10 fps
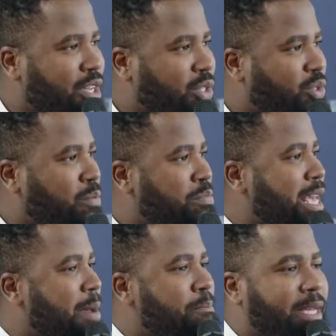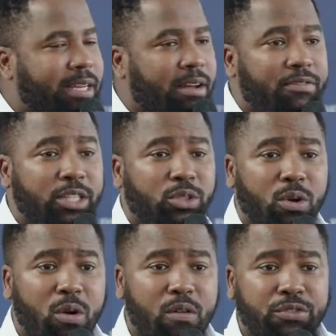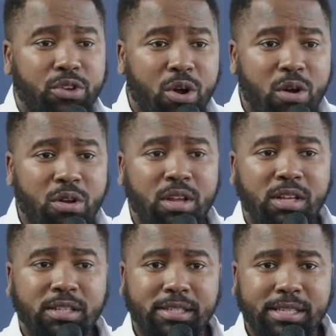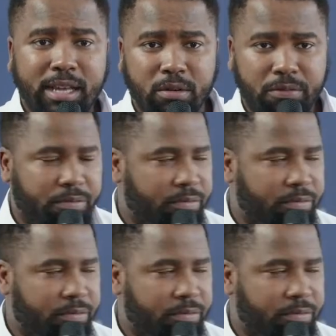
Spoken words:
to be a better version of yourself.